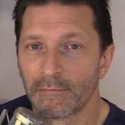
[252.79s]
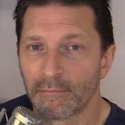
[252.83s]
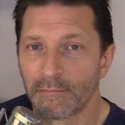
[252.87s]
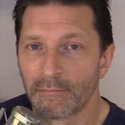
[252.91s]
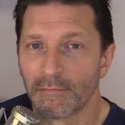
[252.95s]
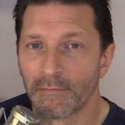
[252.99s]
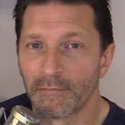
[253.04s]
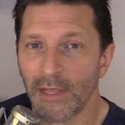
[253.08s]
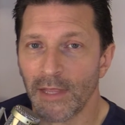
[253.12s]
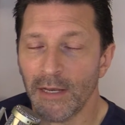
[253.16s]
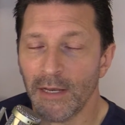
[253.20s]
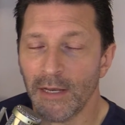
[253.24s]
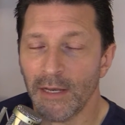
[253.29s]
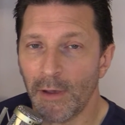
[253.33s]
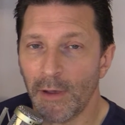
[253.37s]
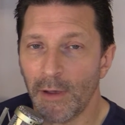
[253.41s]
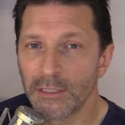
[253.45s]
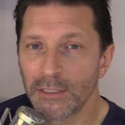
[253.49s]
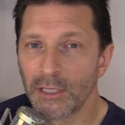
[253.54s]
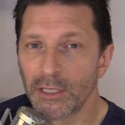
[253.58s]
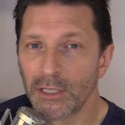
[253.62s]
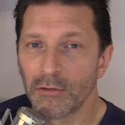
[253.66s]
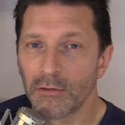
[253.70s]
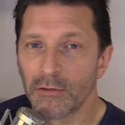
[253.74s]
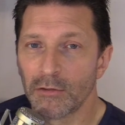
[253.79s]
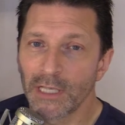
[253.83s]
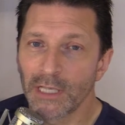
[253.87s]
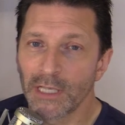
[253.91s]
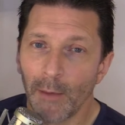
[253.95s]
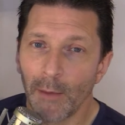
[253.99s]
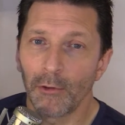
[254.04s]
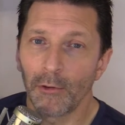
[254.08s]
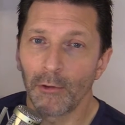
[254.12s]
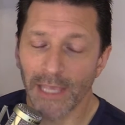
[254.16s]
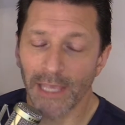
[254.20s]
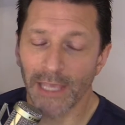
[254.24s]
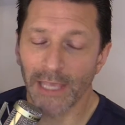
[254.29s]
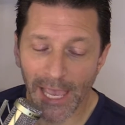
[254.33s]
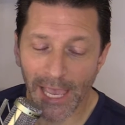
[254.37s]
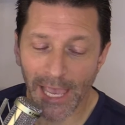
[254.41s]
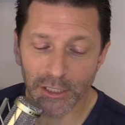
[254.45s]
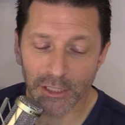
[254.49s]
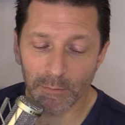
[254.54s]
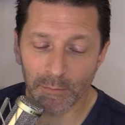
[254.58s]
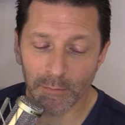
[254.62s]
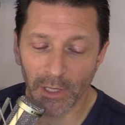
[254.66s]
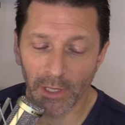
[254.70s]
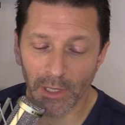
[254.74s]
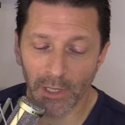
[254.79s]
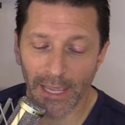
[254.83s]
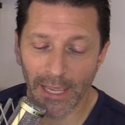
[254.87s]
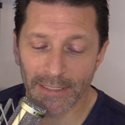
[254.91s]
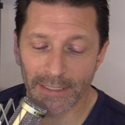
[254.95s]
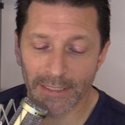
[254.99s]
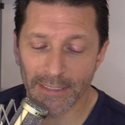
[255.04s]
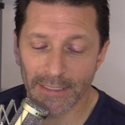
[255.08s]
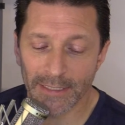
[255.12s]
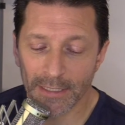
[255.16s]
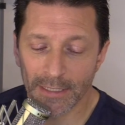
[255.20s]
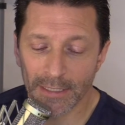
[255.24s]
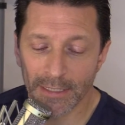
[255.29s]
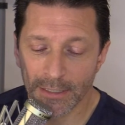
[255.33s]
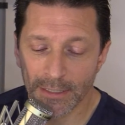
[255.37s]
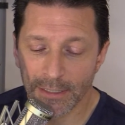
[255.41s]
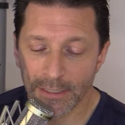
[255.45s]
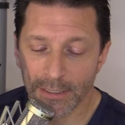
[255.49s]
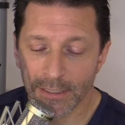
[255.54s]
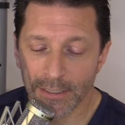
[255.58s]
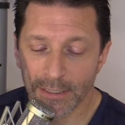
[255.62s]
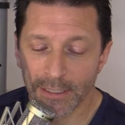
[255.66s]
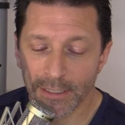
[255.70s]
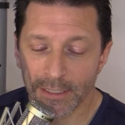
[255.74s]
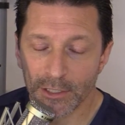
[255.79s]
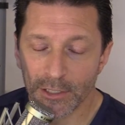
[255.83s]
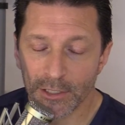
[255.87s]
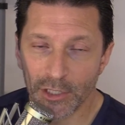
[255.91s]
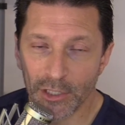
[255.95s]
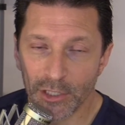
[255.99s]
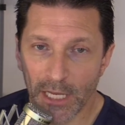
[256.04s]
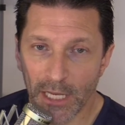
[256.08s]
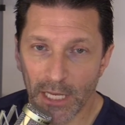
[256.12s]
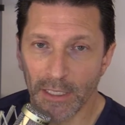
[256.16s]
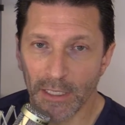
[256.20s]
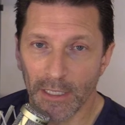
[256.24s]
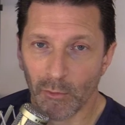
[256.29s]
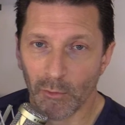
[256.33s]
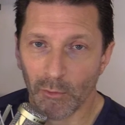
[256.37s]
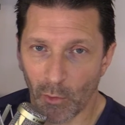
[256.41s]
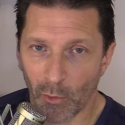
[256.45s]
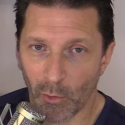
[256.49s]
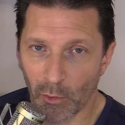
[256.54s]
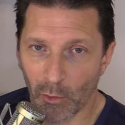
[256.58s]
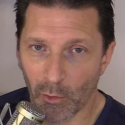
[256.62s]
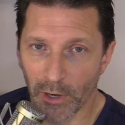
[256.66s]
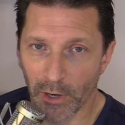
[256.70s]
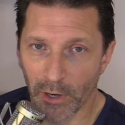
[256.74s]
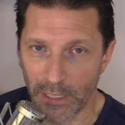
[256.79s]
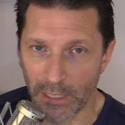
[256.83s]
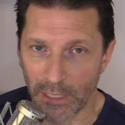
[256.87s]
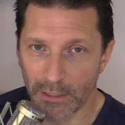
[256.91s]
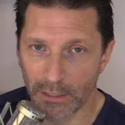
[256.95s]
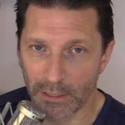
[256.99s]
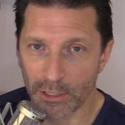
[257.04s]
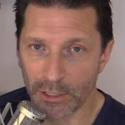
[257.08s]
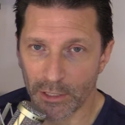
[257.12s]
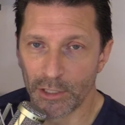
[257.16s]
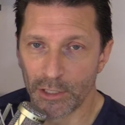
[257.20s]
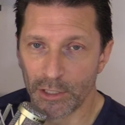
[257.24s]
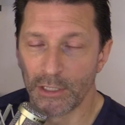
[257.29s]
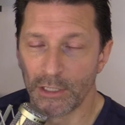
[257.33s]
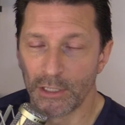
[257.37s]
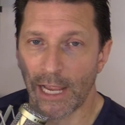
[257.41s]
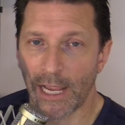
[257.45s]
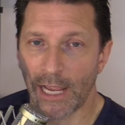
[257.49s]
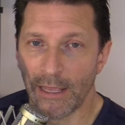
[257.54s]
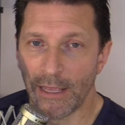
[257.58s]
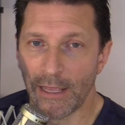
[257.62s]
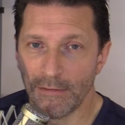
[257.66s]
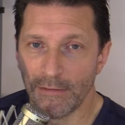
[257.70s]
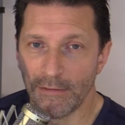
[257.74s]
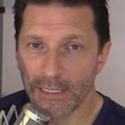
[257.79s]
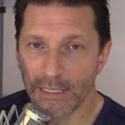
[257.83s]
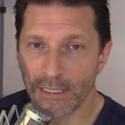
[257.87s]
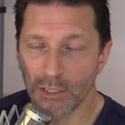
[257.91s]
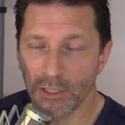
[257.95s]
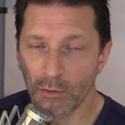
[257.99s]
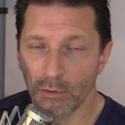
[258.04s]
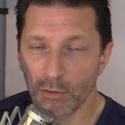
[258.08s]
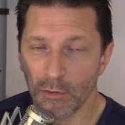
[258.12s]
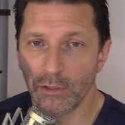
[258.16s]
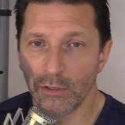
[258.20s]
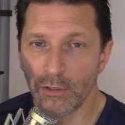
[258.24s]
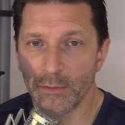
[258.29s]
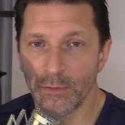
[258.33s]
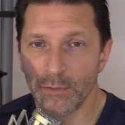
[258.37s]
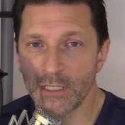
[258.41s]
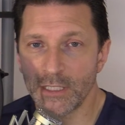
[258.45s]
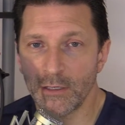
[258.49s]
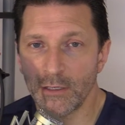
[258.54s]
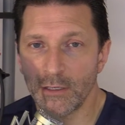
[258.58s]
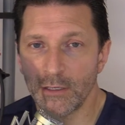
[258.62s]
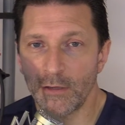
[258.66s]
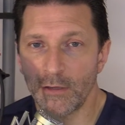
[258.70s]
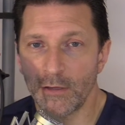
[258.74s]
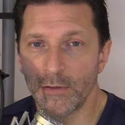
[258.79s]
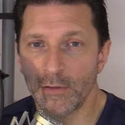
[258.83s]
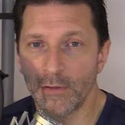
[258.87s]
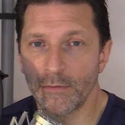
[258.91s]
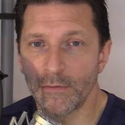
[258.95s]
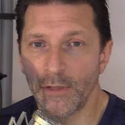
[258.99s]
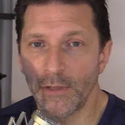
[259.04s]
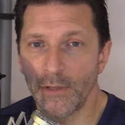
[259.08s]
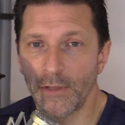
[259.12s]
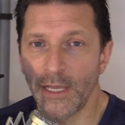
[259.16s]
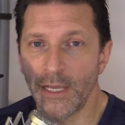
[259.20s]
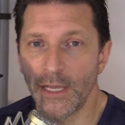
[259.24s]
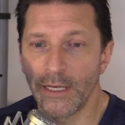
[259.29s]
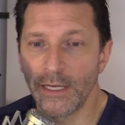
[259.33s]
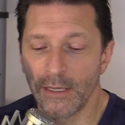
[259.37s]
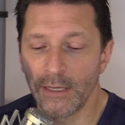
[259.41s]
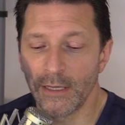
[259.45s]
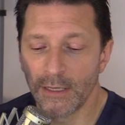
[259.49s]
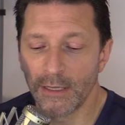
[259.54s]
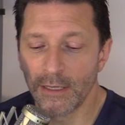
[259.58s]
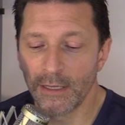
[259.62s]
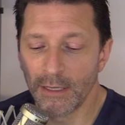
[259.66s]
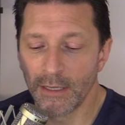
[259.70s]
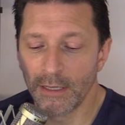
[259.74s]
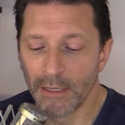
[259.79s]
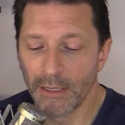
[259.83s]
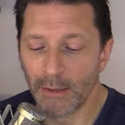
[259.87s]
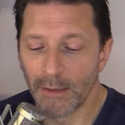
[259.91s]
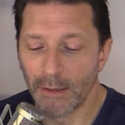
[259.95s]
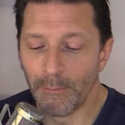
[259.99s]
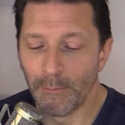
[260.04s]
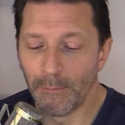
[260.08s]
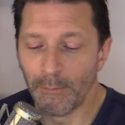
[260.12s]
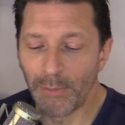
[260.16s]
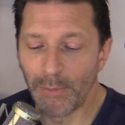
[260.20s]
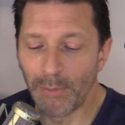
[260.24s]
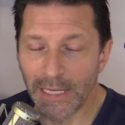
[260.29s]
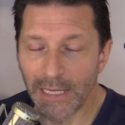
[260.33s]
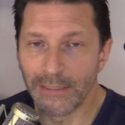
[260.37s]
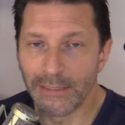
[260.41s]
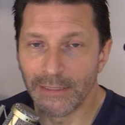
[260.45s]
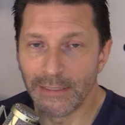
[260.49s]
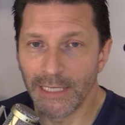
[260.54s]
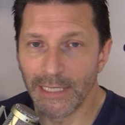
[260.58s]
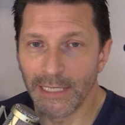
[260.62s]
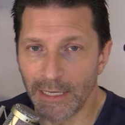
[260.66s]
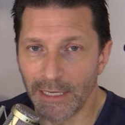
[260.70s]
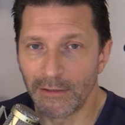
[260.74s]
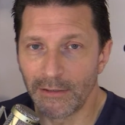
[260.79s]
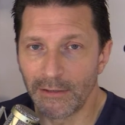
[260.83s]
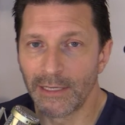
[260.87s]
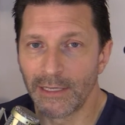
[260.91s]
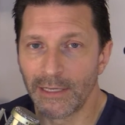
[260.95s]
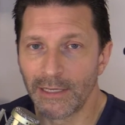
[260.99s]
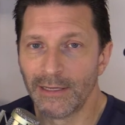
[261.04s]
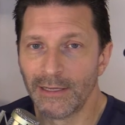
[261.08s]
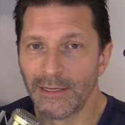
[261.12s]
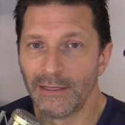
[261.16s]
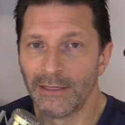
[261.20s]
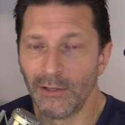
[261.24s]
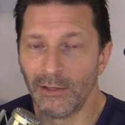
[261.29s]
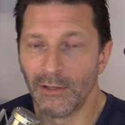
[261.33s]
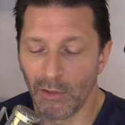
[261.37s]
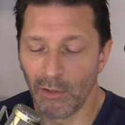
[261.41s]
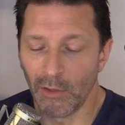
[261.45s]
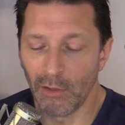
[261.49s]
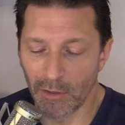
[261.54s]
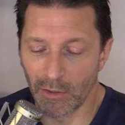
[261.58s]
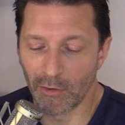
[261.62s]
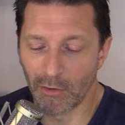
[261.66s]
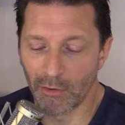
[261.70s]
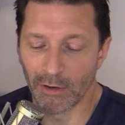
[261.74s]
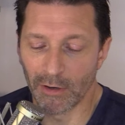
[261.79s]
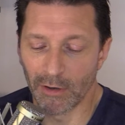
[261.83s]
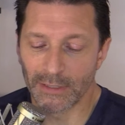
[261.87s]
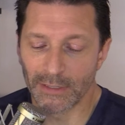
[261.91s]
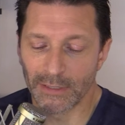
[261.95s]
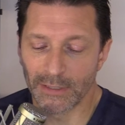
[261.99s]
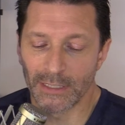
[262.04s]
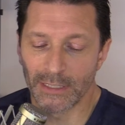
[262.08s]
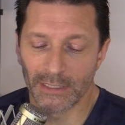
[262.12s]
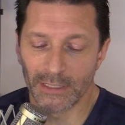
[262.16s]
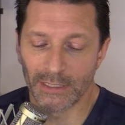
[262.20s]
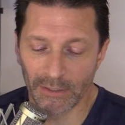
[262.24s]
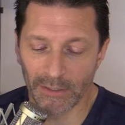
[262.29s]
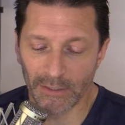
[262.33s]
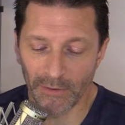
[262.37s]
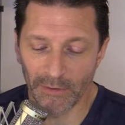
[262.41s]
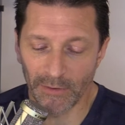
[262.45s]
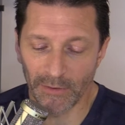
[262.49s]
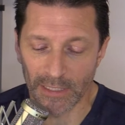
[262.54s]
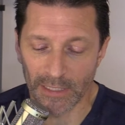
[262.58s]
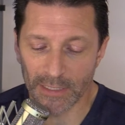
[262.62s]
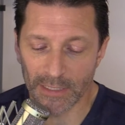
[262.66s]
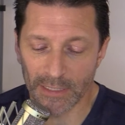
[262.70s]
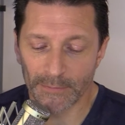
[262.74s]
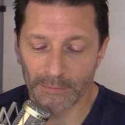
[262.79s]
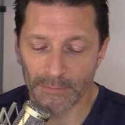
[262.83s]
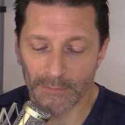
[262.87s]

in amongst those couple gadget plays, Jalen Warren and this Oklahoma State offensive line beat down the Longhorns defense.